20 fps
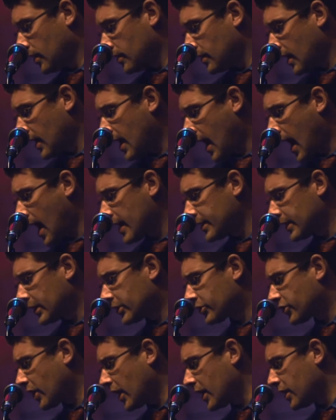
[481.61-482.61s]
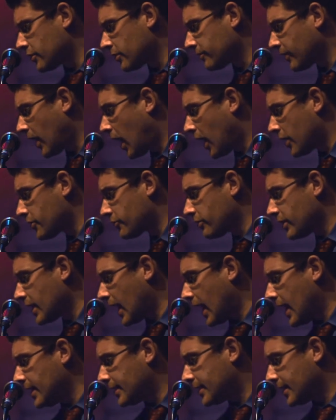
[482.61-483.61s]
They had an exchange of
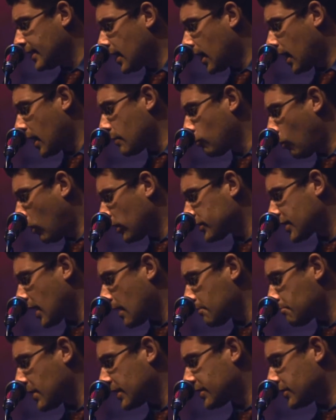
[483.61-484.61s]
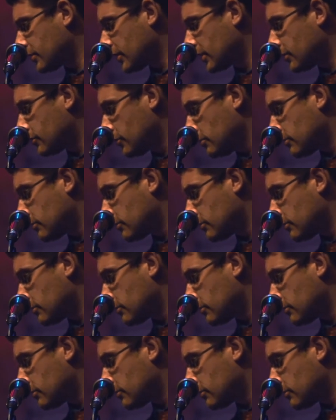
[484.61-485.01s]
189 WhatsApp messages